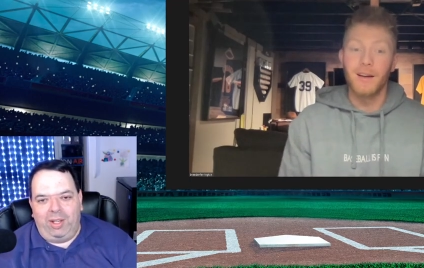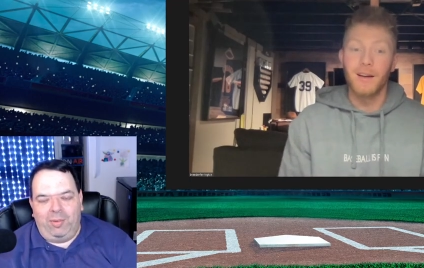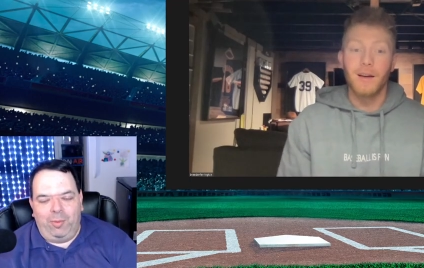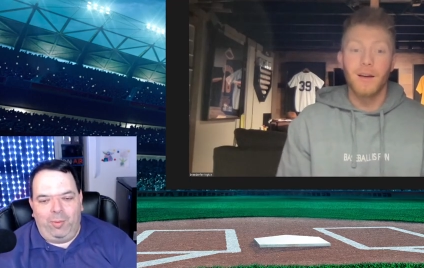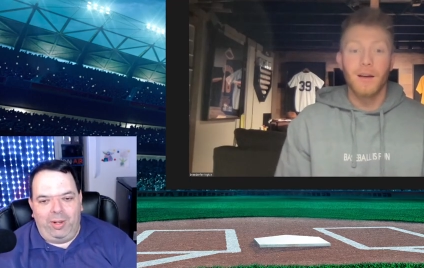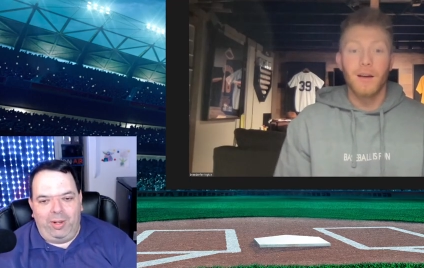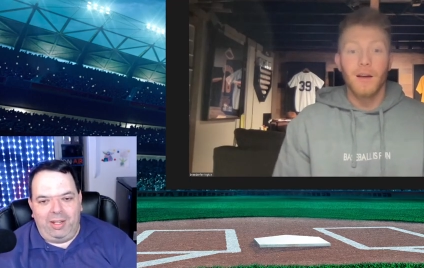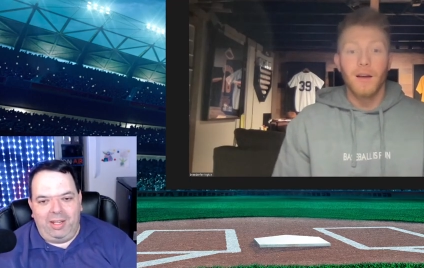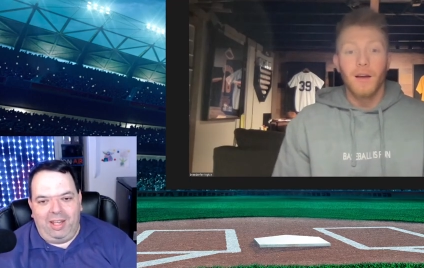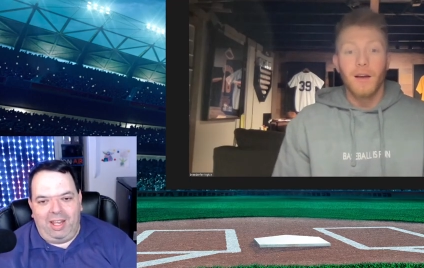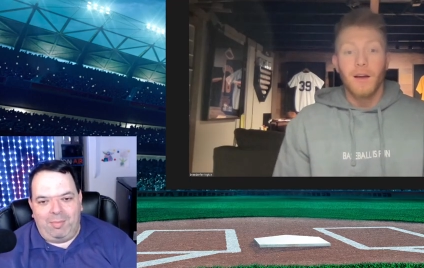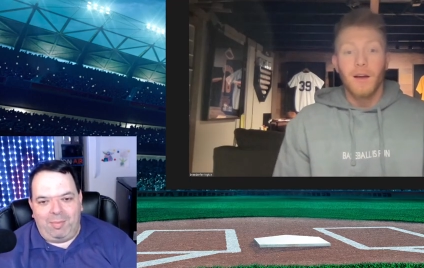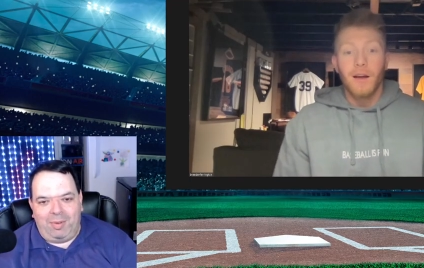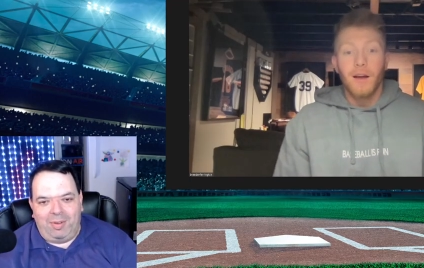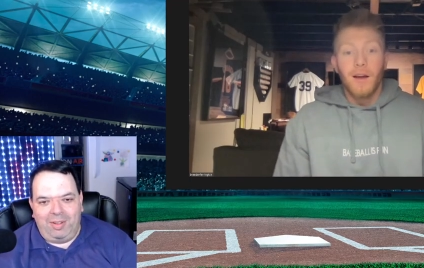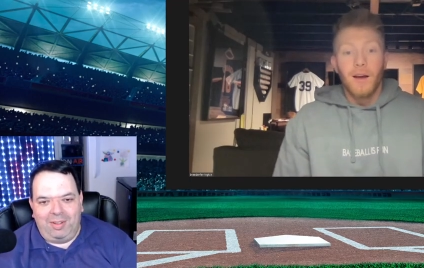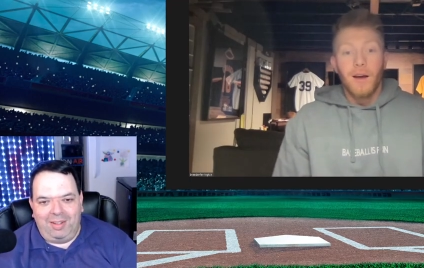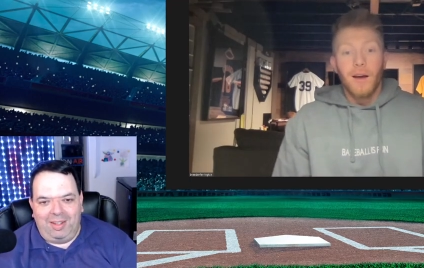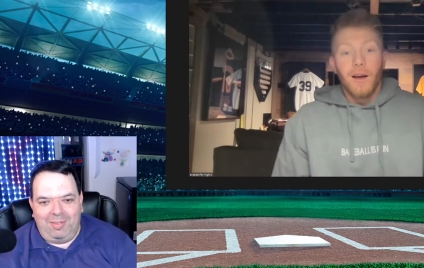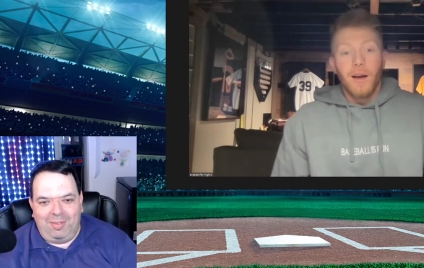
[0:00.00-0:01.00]
Speaker 1: in the one game.
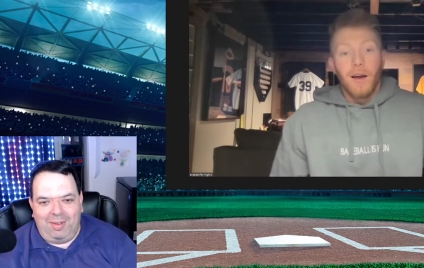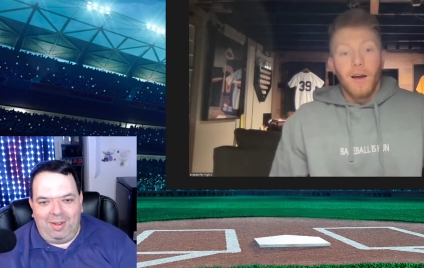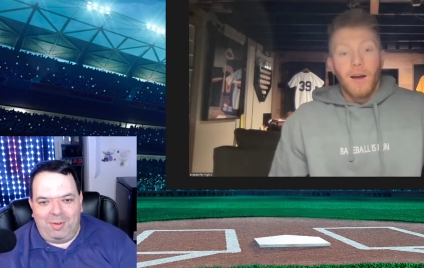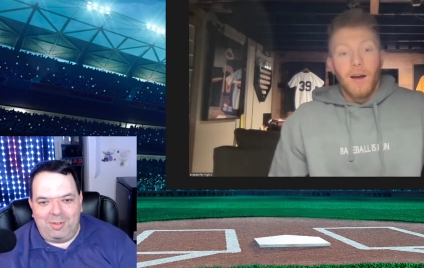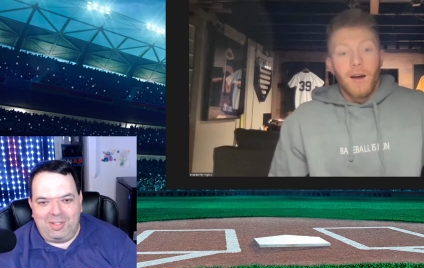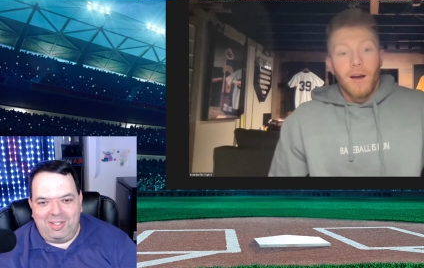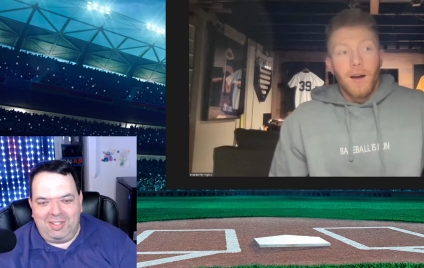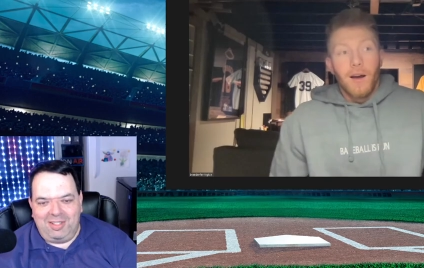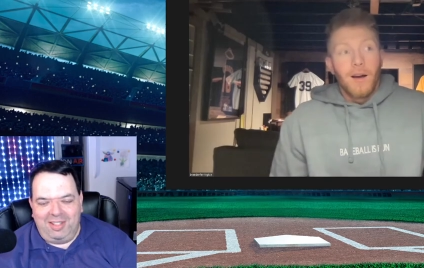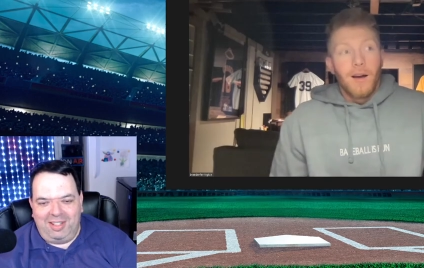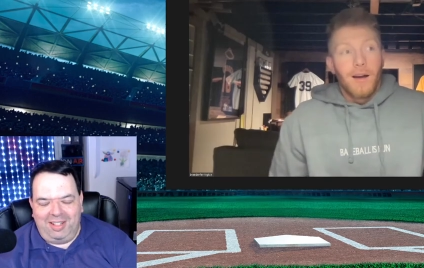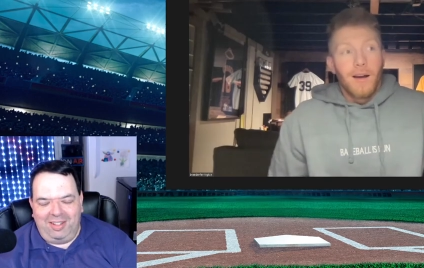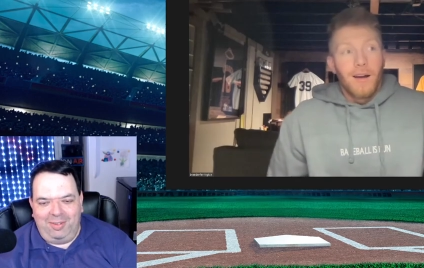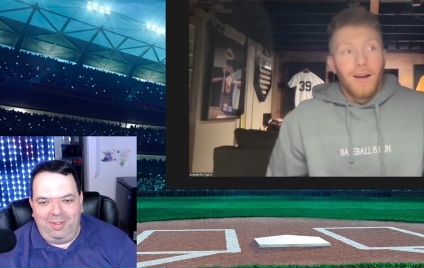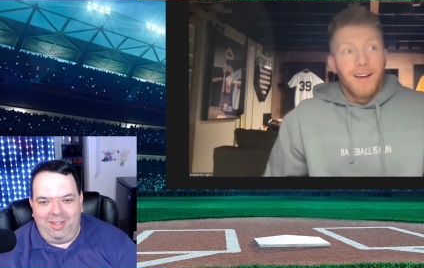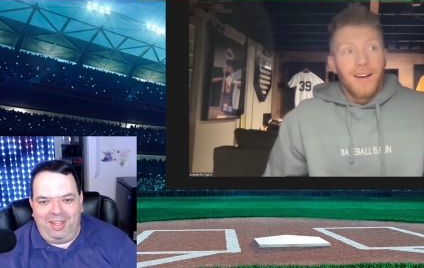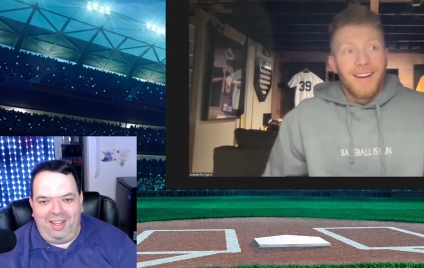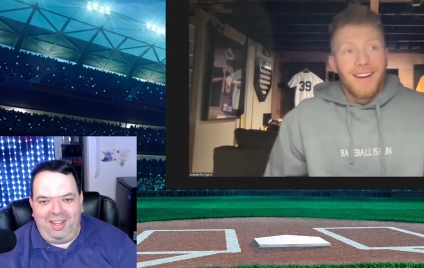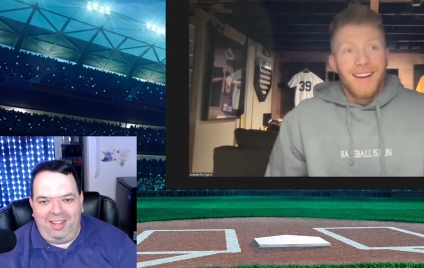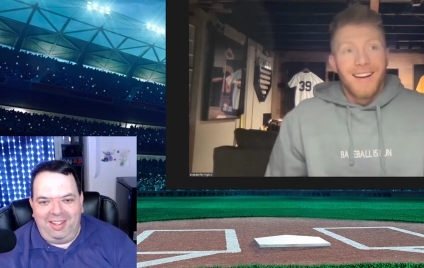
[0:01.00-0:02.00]
Even I was just like,
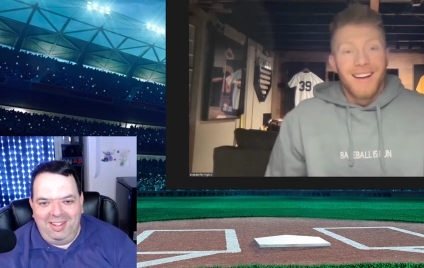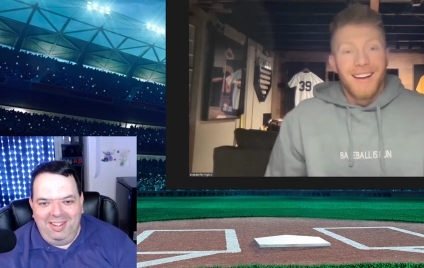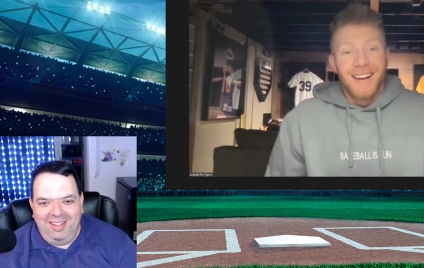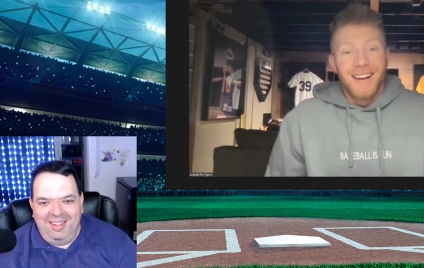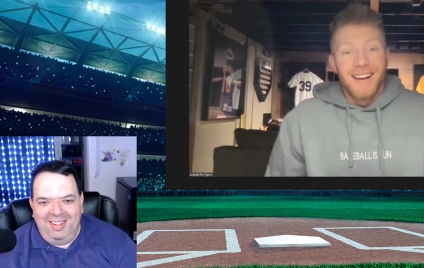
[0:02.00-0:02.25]
okay.